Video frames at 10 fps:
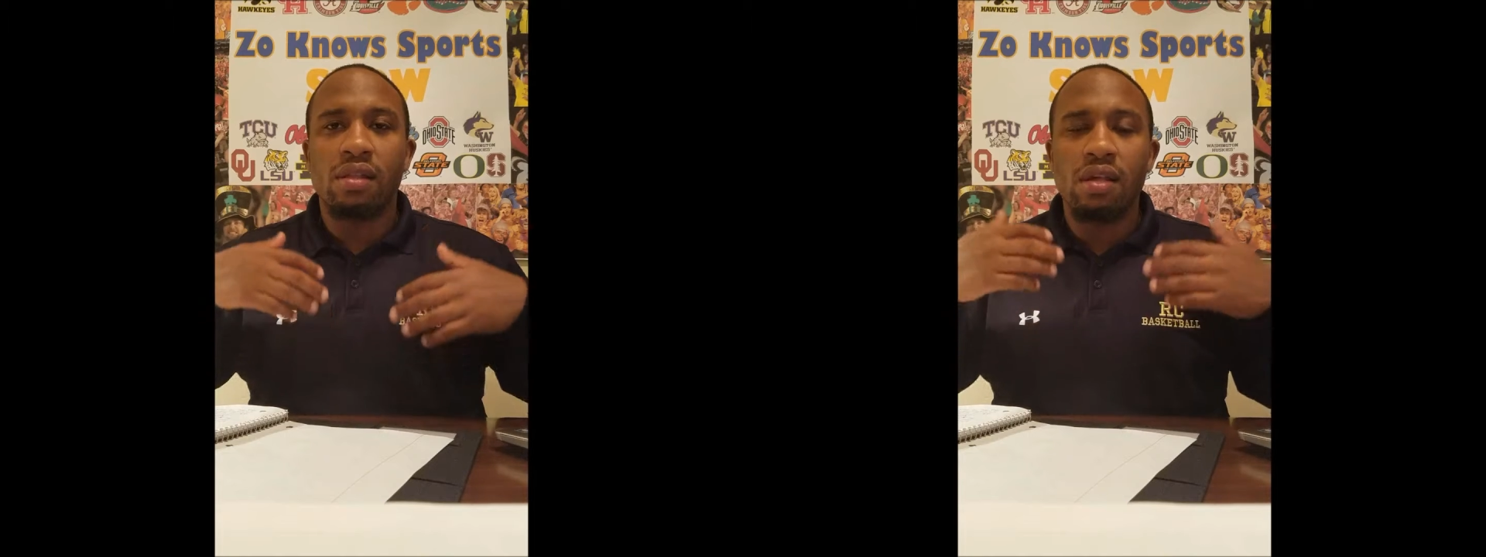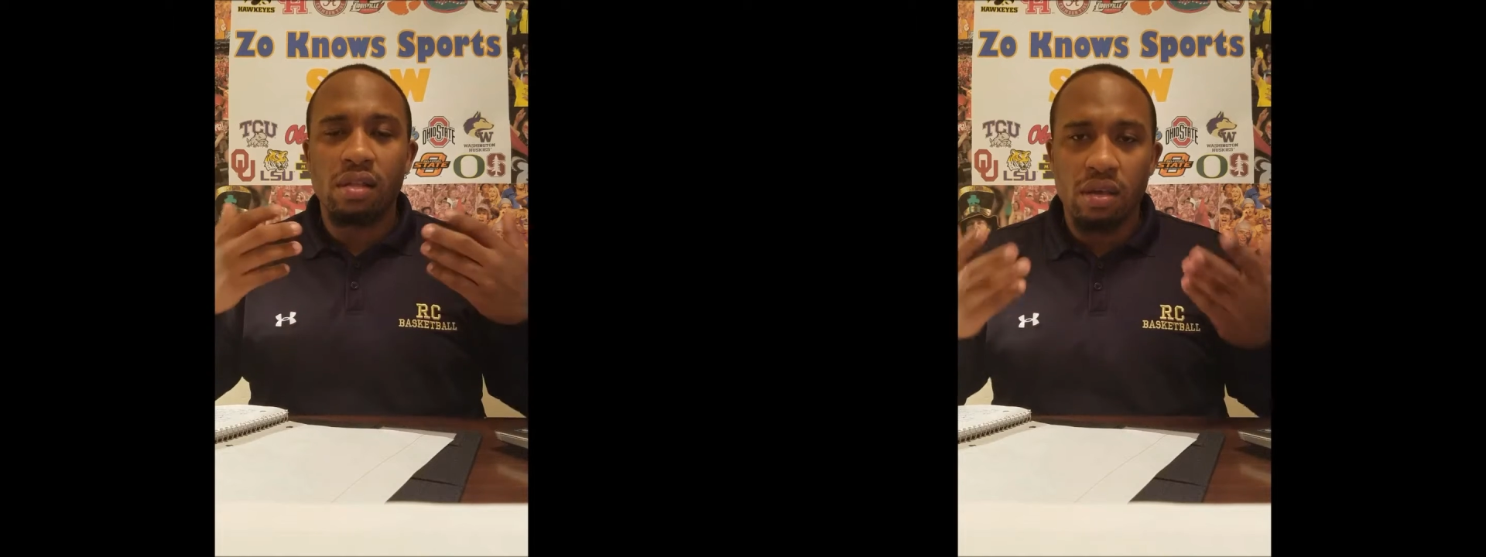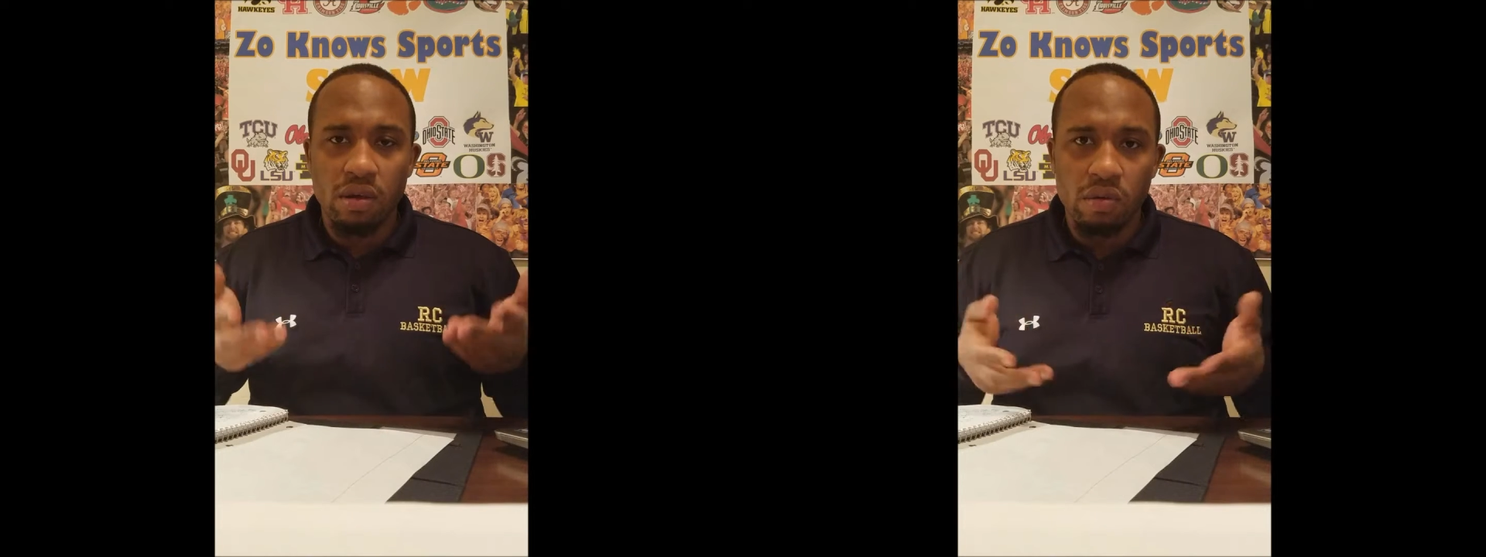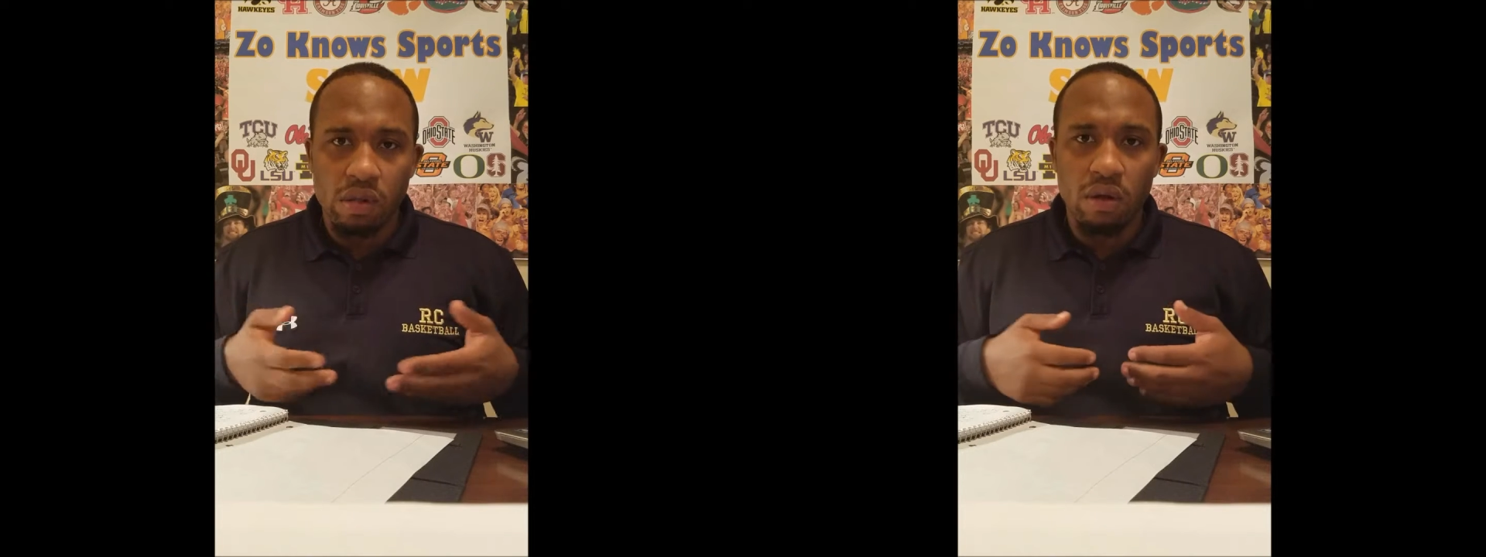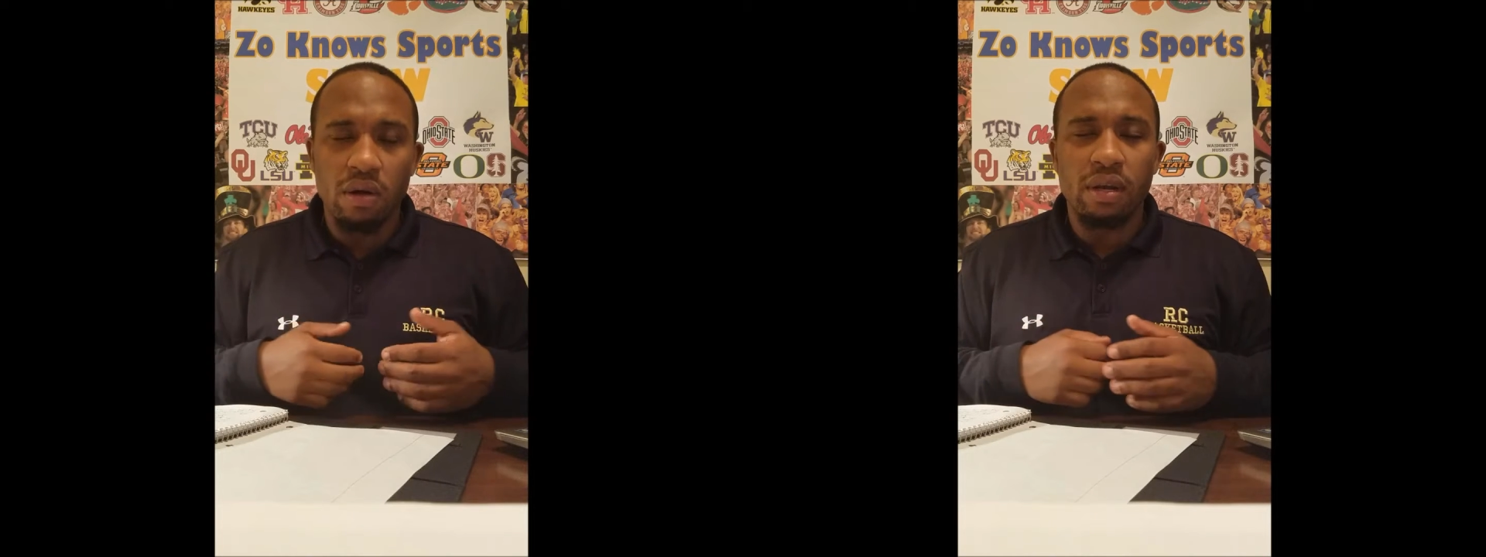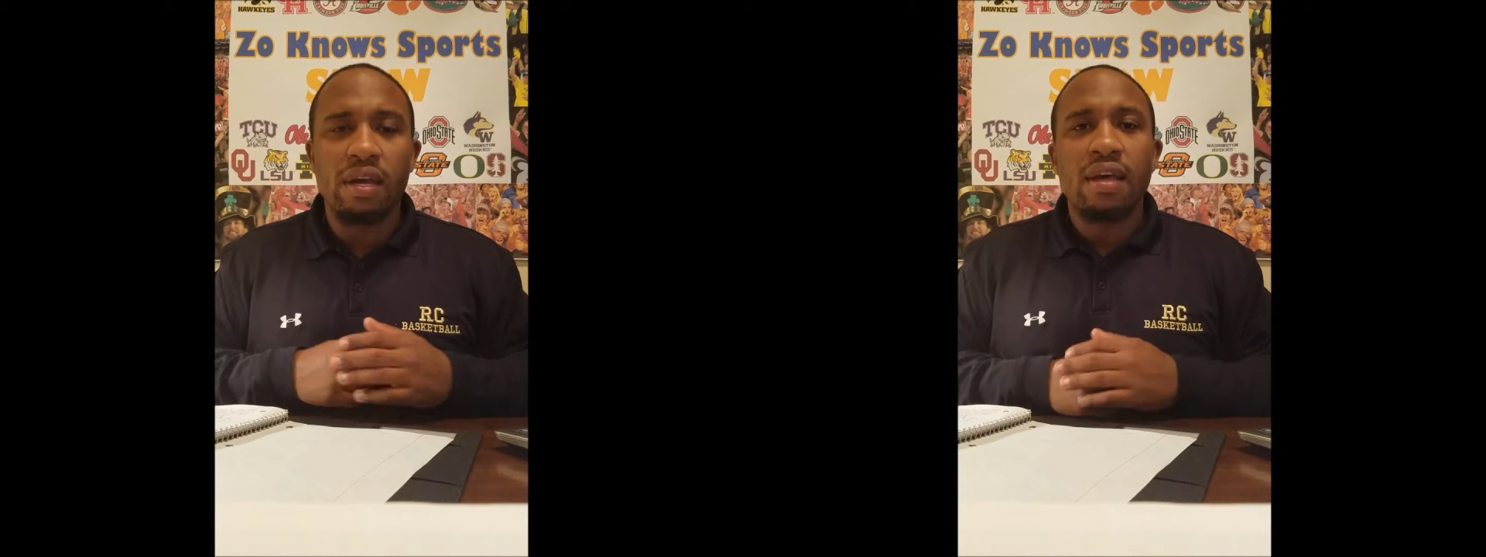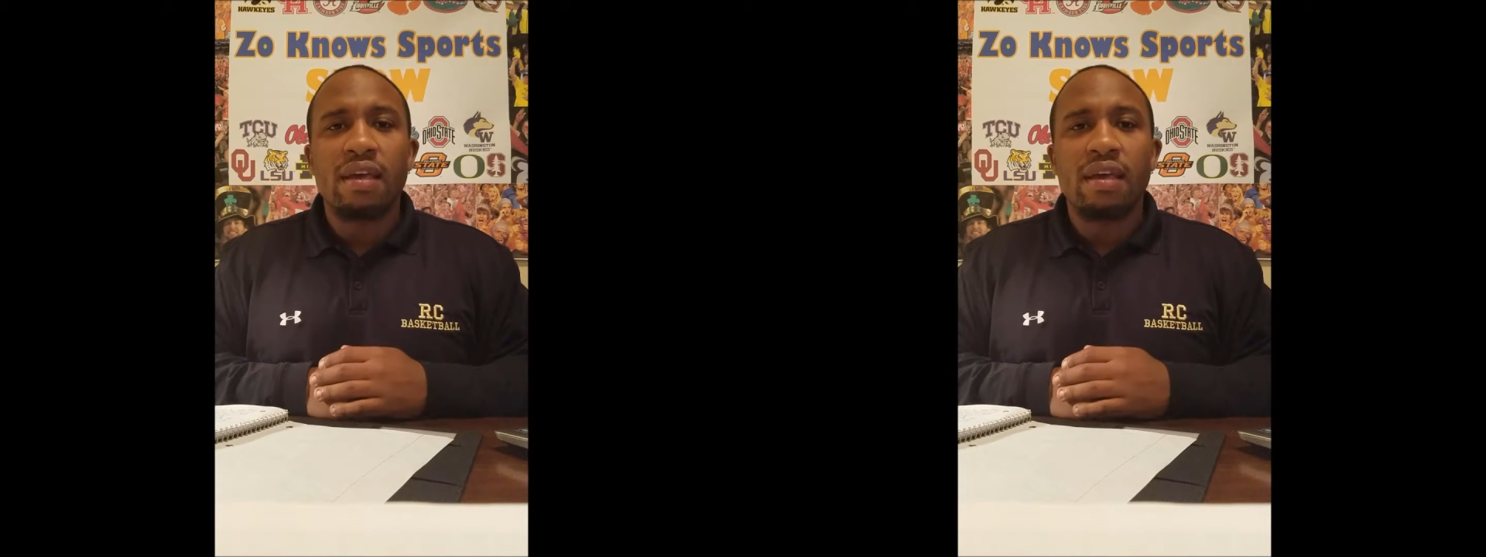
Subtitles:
the season goes on.